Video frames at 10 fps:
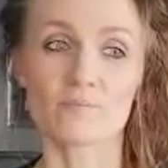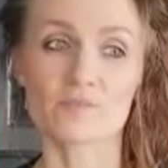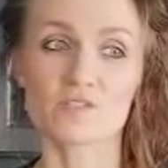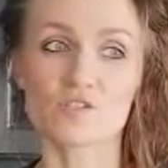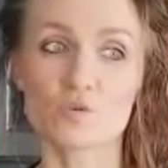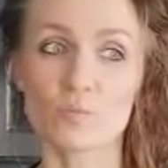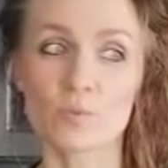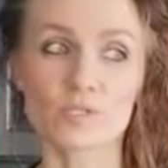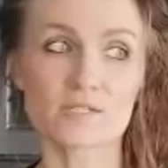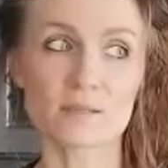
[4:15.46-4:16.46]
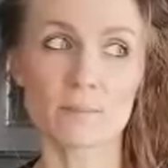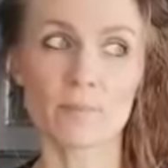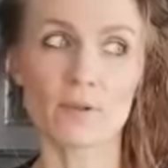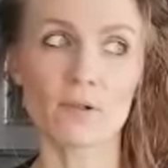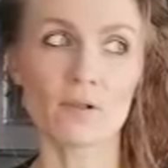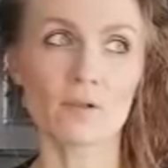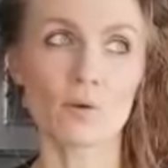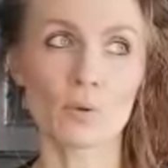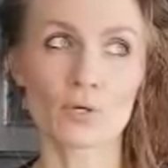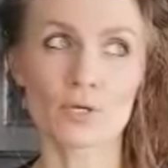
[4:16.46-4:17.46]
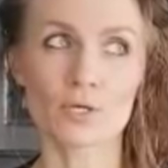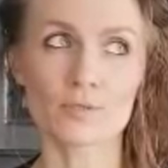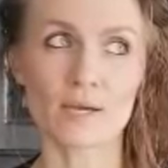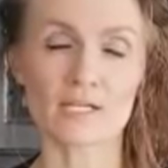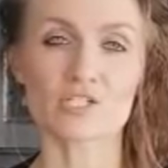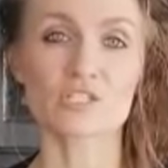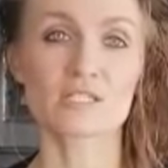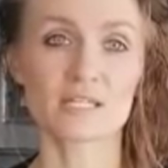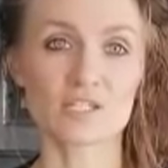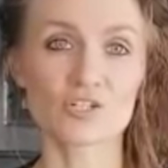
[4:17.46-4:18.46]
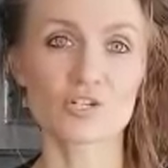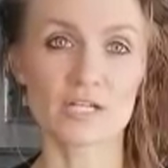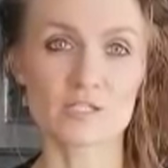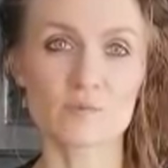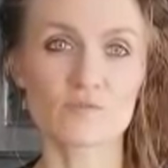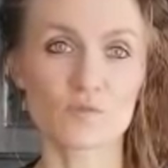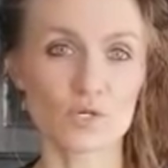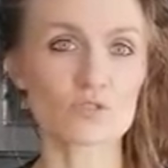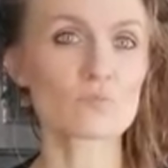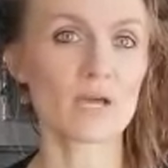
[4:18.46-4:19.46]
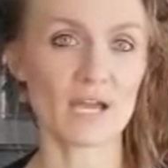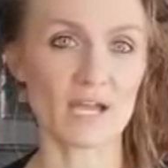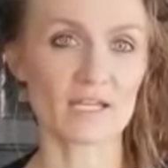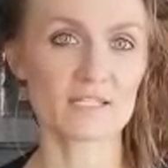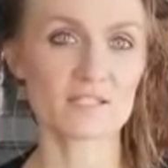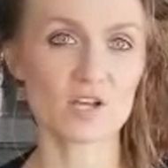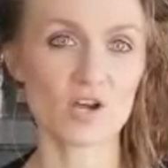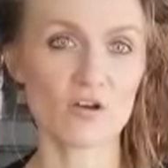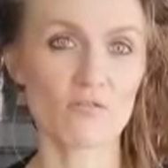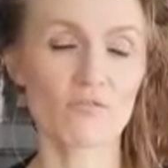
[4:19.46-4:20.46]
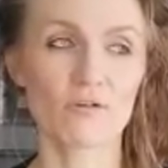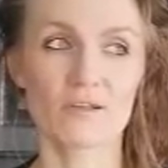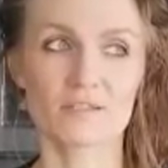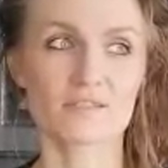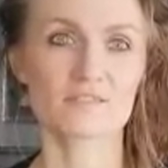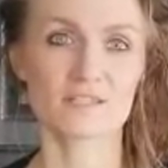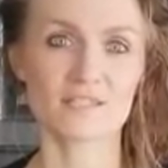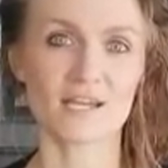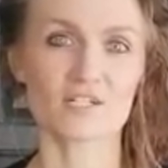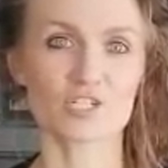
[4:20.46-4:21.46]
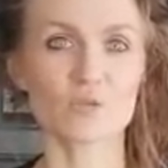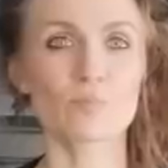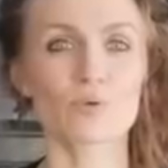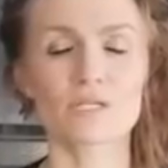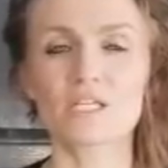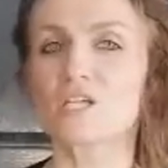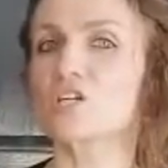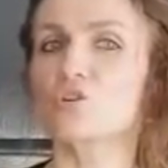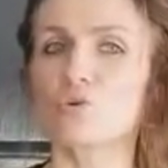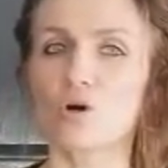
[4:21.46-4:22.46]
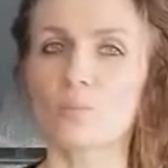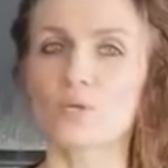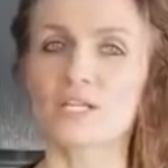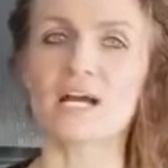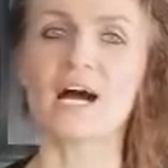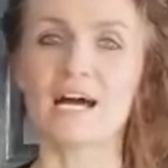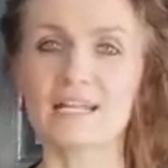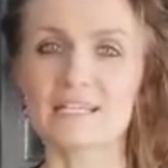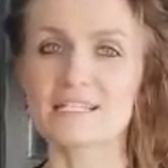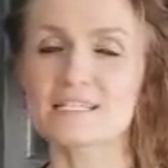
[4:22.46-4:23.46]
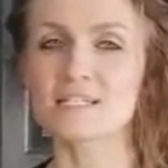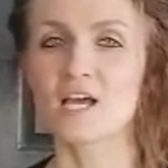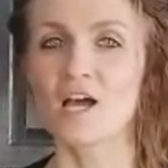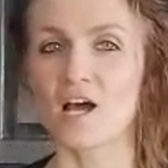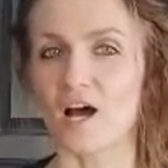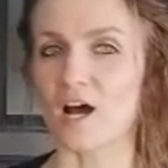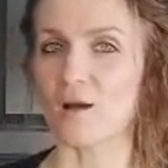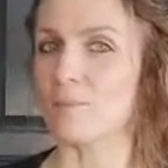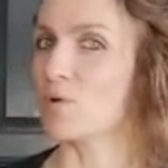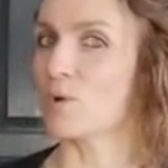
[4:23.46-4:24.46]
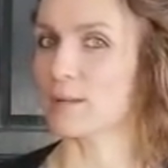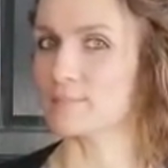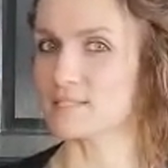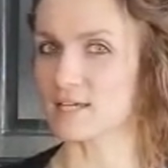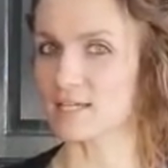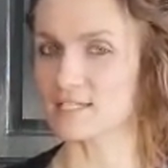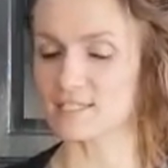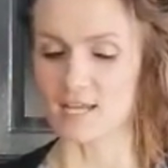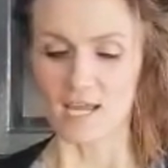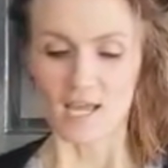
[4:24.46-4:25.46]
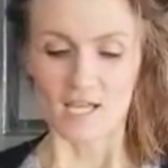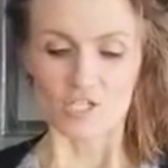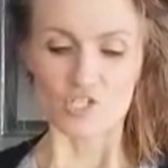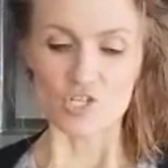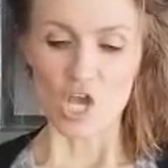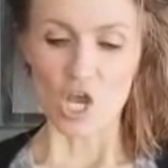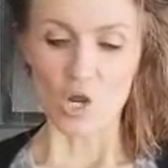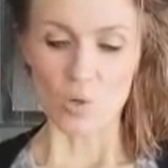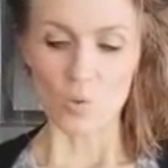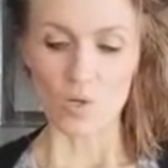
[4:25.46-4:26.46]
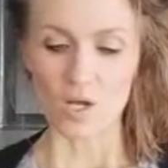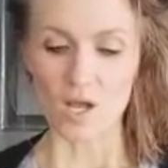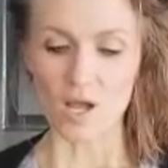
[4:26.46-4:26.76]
Super simple order. You actually get your grains before you pay, so it's actually pretty cool, pretty honest website. So